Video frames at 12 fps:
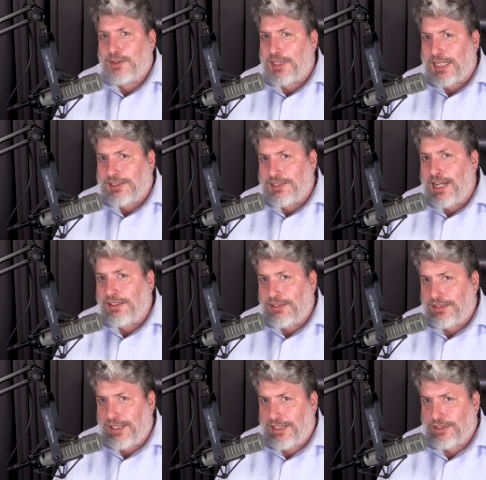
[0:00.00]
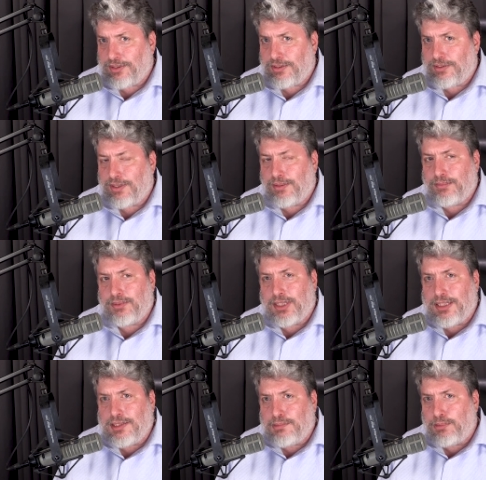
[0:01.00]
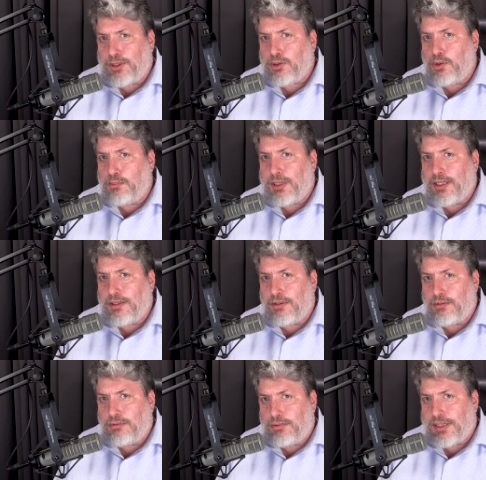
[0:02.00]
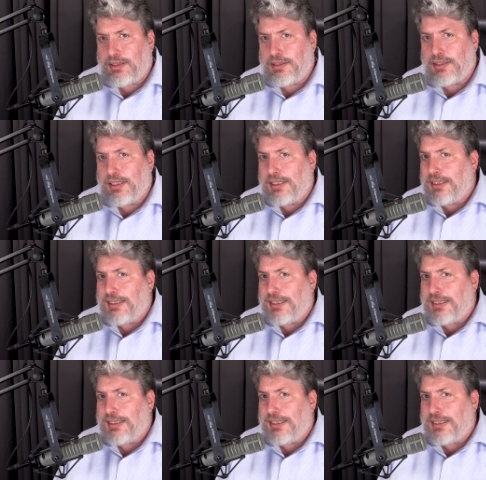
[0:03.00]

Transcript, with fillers: Well, that's not the case. Um, these books were being written